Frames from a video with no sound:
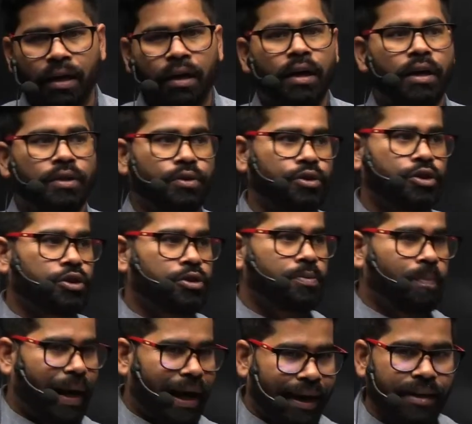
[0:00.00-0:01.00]
those whose
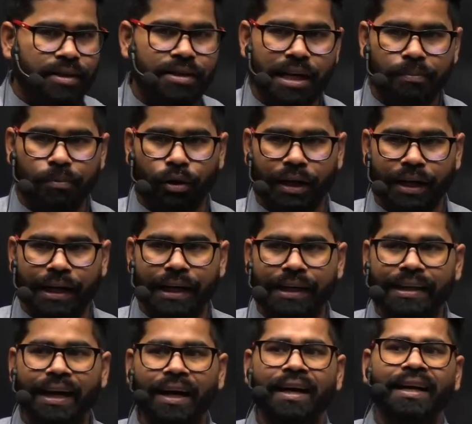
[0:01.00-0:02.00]
parents are born in
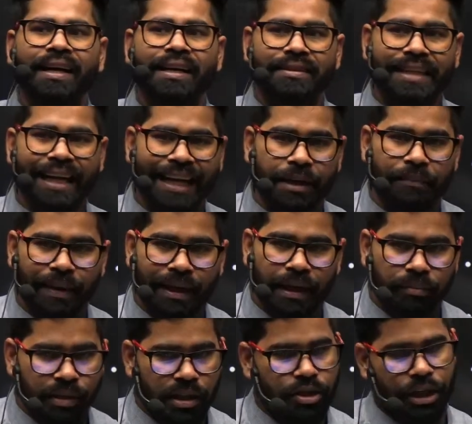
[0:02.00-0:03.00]
India, they can
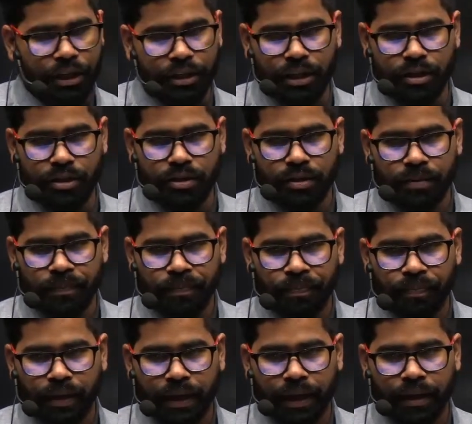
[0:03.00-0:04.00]
become the citizen.
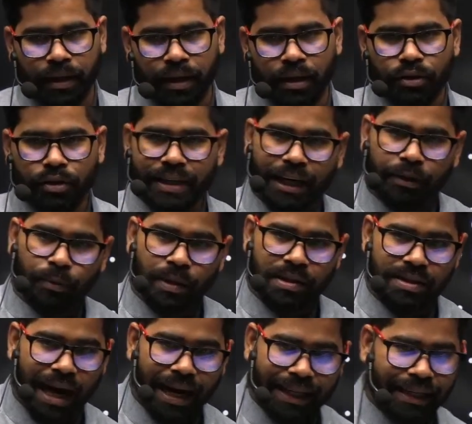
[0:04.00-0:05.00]
Okay. So that was
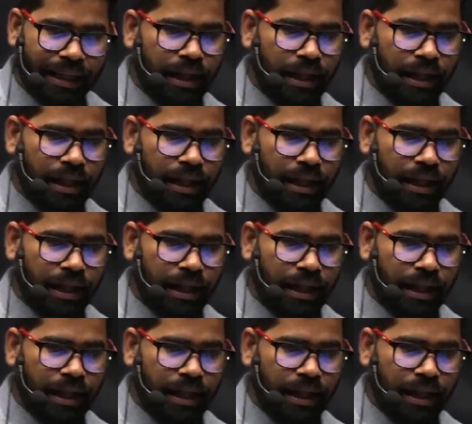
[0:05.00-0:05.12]
Article